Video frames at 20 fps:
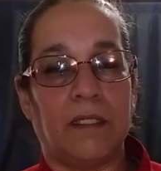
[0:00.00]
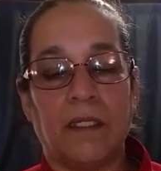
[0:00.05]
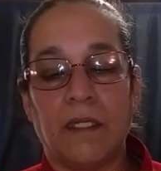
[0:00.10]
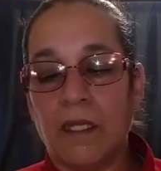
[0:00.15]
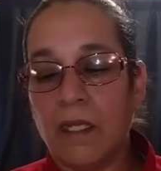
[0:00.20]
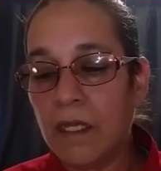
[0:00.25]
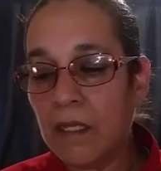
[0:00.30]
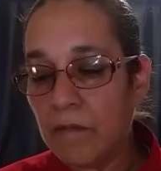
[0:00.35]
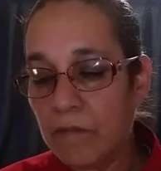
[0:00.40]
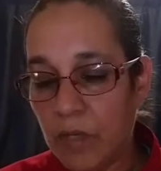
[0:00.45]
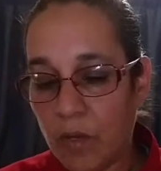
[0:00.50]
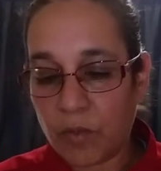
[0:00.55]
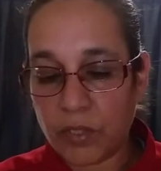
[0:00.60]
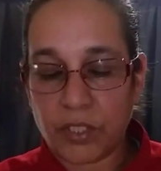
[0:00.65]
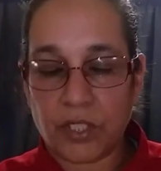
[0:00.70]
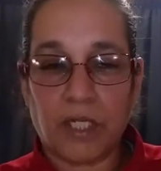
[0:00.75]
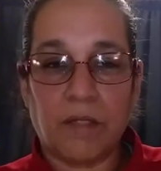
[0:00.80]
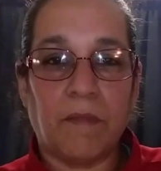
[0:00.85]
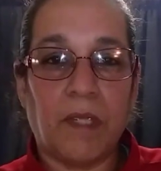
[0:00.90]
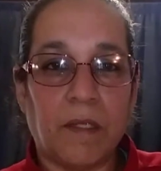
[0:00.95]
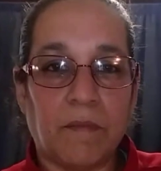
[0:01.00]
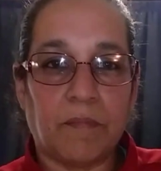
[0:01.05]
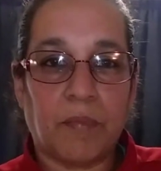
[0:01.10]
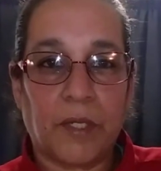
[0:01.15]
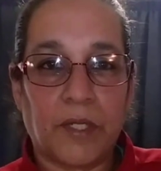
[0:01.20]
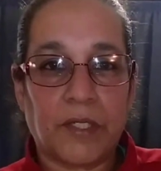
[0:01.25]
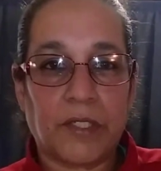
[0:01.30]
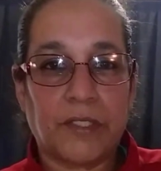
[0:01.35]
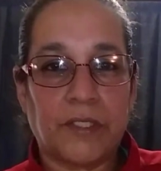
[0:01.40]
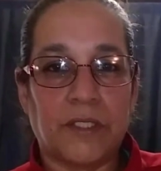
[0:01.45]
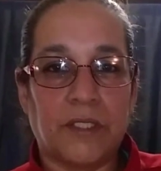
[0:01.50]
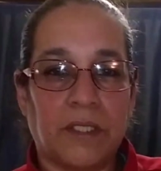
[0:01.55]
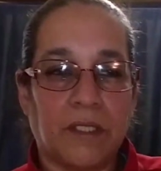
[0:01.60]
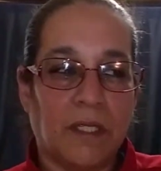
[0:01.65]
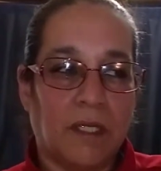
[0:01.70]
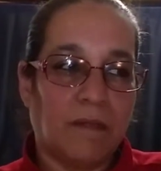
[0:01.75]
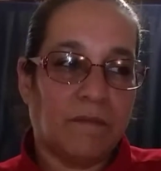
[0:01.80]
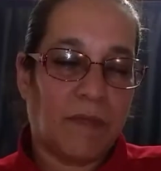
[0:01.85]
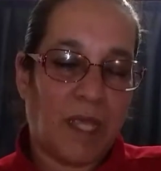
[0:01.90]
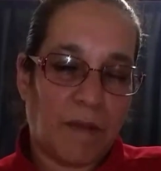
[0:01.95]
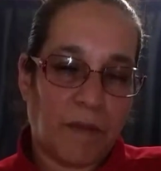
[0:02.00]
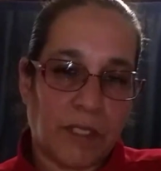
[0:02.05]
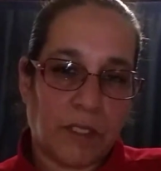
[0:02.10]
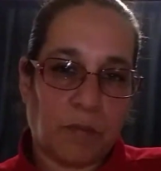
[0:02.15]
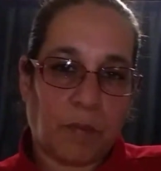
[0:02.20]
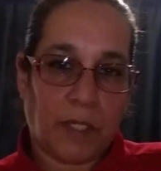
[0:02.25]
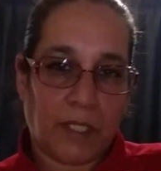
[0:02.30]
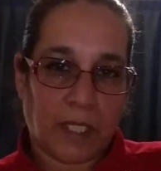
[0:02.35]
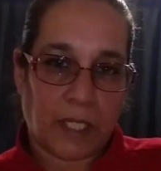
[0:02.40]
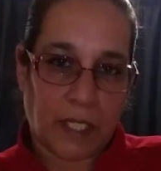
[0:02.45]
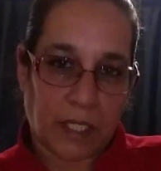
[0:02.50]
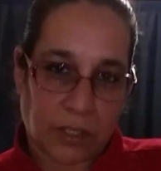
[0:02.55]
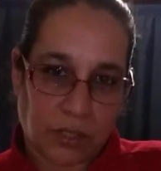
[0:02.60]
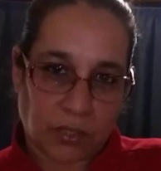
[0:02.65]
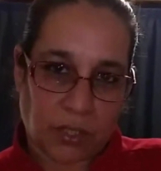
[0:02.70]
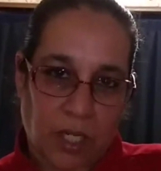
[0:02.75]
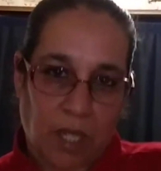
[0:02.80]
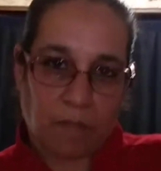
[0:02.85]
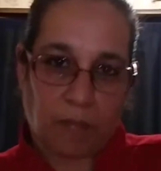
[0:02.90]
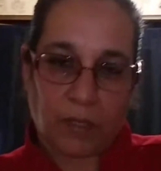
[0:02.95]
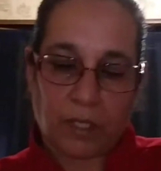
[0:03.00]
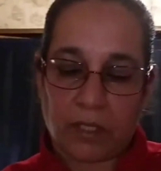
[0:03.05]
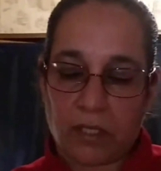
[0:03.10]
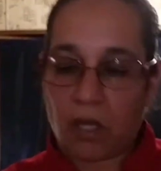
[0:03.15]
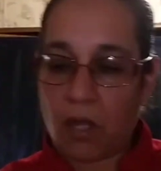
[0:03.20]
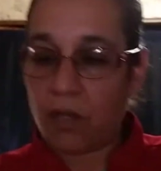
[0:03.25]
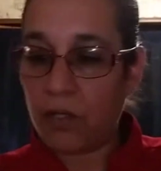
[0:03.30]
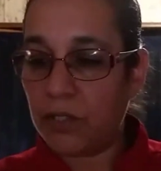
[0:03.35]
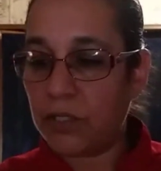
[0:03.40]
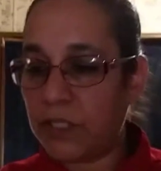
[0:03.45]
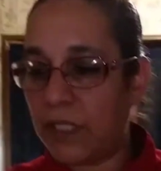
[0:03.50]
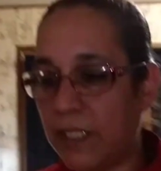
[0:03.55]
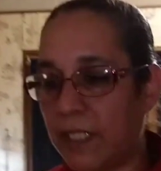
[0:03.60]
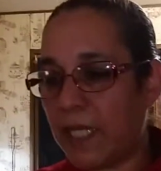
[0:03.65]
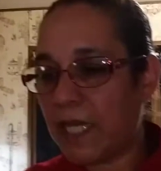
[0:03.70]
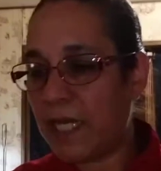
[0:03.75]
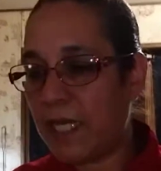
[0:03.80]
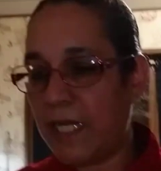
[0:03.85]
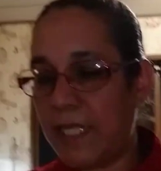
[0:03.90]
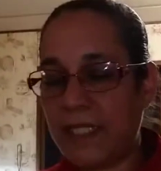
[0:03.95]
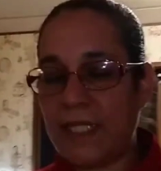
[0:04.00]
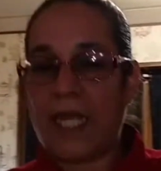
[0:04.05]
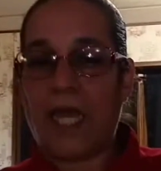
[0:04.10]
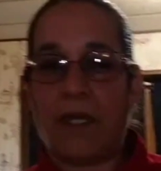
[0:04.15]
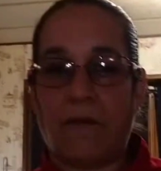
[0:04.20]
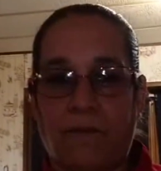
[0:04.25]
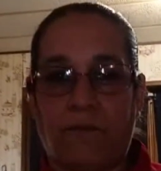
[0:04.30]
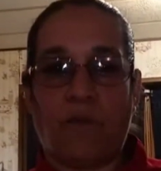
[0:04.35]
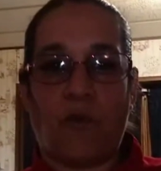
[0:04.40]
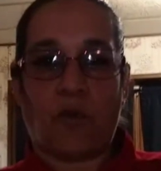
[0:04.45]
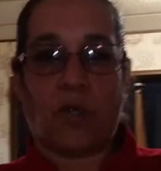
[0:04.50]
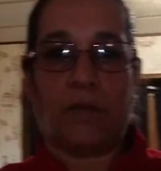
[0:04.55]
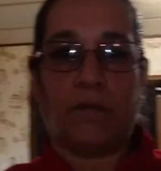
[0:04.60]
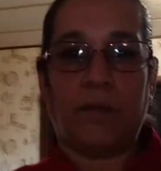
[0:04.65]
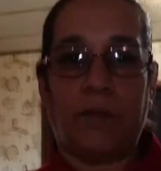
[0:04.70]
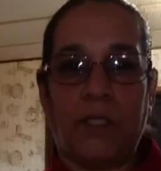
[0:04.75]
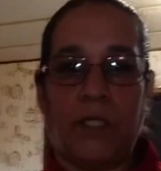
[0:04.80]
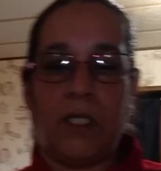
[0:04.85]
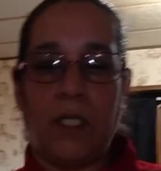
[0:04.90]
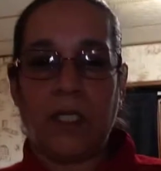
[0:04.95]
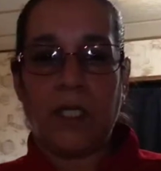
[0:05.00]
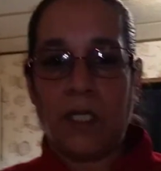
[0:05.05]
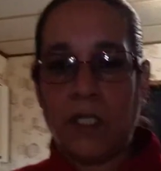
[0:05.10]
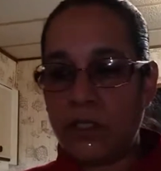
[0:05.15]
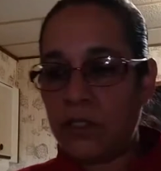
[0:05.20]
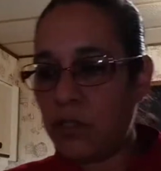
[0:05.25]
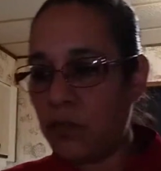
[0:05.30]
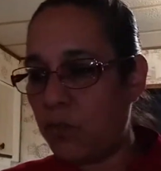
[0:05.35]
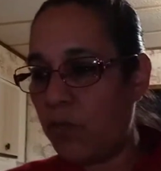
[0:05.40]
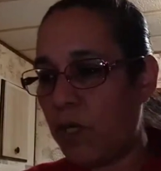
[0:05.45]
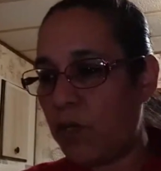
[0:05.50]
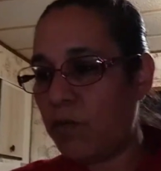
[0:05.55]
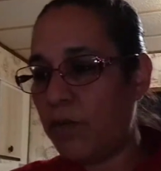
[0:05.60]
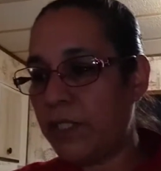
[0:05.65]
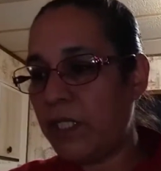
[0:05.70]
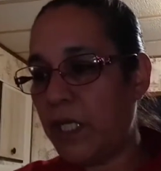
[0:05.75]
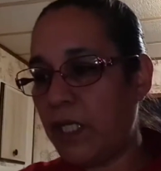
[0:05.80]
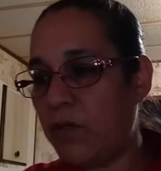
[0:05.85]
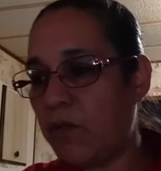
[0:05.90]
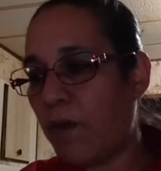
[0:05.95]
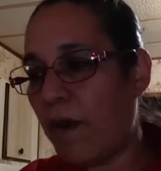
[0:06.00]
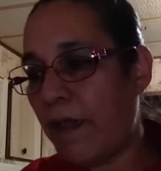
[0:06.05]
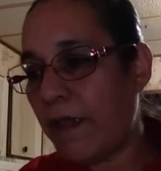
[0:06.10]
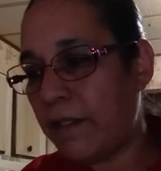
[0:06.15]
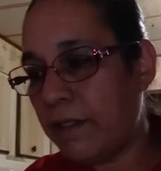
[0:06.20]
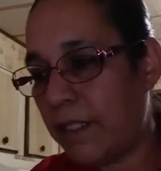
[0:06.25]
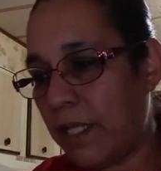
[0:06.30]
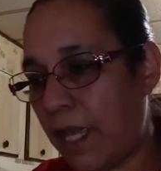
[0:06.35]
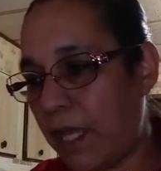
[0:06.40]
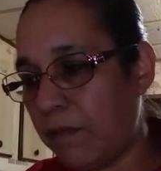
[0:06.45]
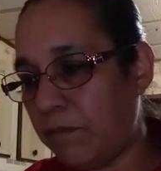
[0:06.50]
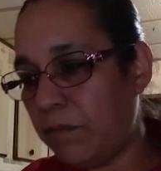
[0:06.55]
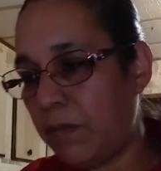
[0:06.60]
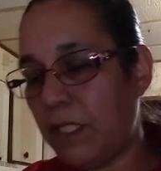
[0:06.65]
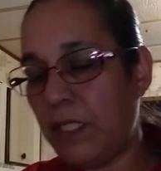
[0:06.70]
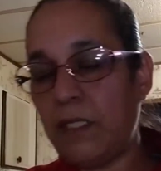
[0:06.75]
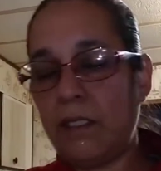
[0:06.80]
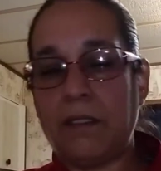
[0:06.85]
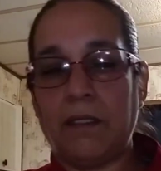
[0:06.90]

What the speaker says: But when you're gonna make burgers, maybe spend that extra couple of dollars and get it in that form, to where when they grind that meat,